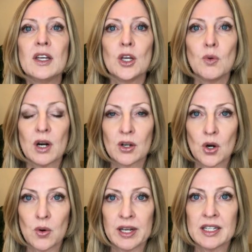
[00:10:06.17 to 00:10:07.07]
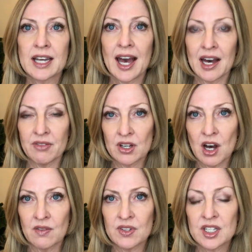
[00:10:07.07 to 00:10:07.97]
you are going to have the
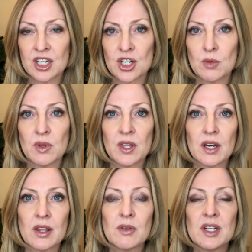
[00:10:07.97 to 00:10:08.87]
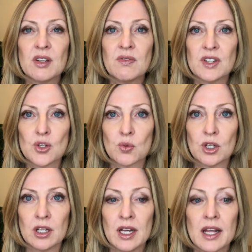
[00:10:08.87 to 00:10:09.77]
conversation with the other
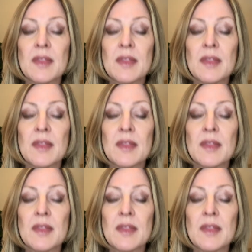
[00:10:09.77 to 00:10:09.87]
individual